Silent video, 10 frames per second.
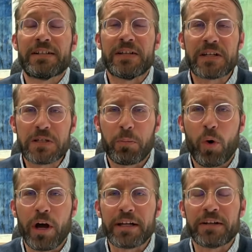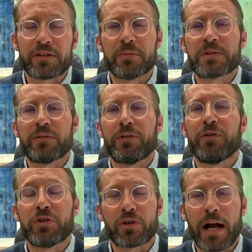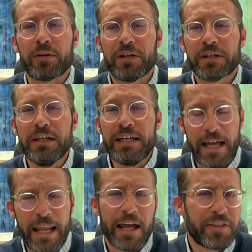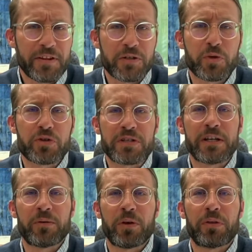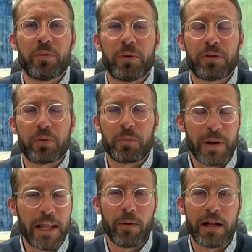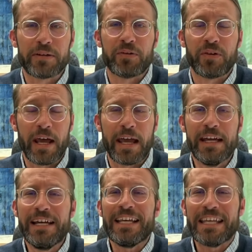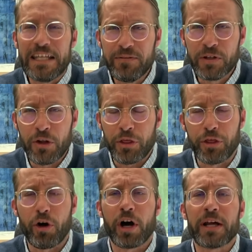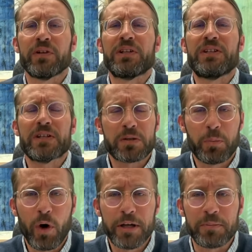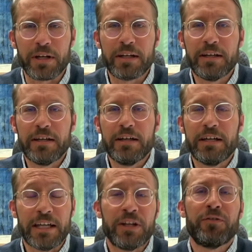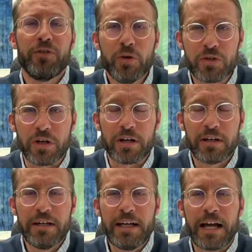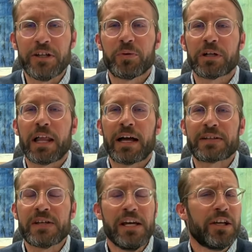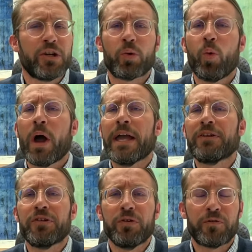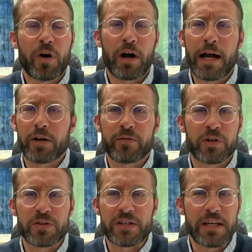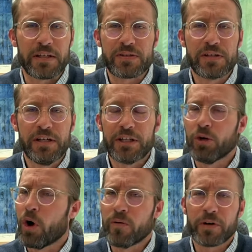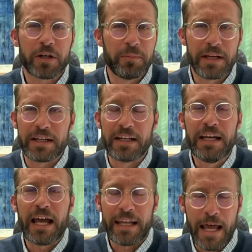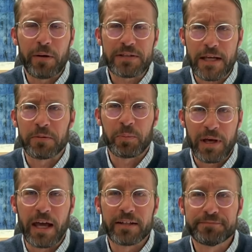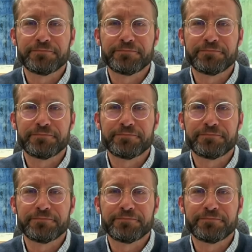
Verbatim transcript: to disappoint in terms of a future outlook. And I think that's what you're seeing with with with Palo Alto today. Even the thought of a disappointment in the future and you realize you're way too far out over your skis. You overcommitted, and now it's time to pay.